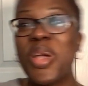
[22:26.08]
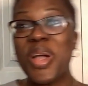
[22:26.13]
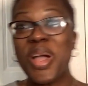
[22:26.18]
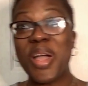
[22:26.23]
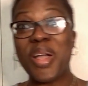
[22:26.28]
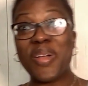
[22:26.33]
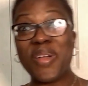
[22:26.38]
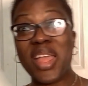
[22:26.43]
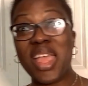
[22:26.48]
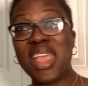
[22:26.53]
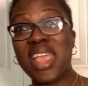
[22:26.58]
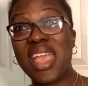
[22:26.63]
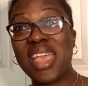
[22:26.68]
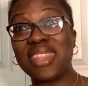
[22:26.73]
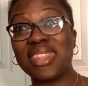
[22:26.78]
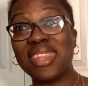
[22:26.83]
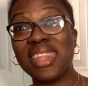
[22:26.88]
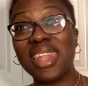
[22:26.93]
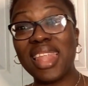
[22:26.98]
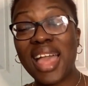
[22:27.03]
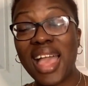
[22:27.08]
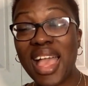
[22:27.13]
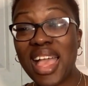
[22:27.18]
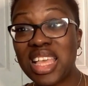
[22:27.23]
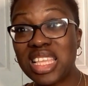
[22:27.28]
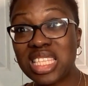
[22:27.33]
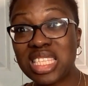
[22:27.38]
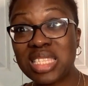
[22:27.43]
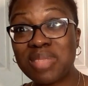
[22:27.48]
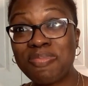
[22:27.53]
All right, and
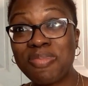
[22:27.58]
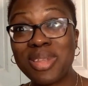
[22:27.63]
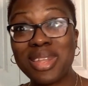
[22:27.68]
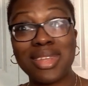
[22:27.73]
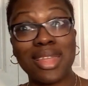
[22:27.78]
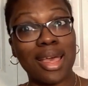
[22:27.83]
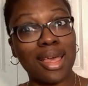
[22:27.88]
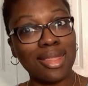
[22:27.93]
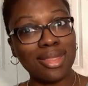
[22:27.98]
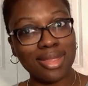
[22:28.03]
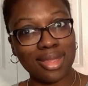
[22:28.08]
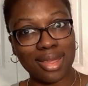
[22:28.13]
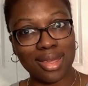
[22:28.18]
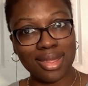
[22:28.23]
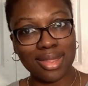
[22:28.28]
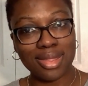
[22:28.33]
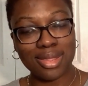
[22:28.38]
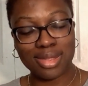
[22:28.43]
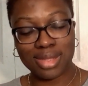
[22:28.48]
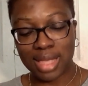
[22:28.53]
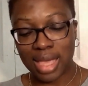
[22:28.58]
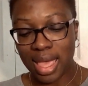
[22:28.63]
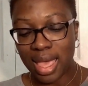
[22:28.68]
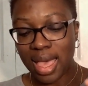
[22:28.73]
last but not least,